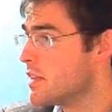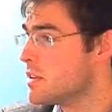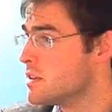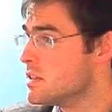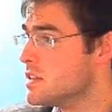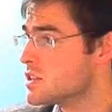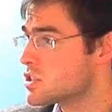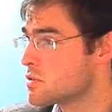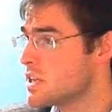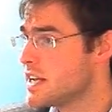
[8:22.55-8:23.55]
the
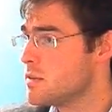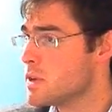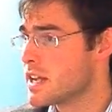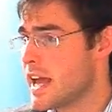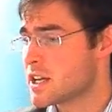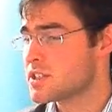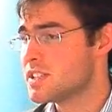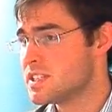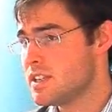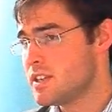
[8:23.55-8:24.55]
screen we can actually
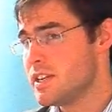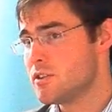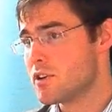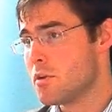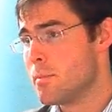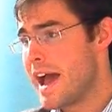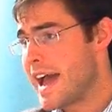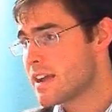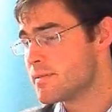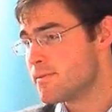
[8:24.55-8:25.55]
see the needle go
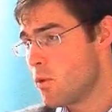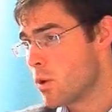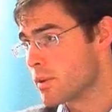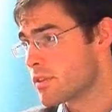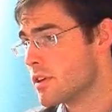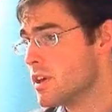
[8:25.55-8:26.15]
back and forth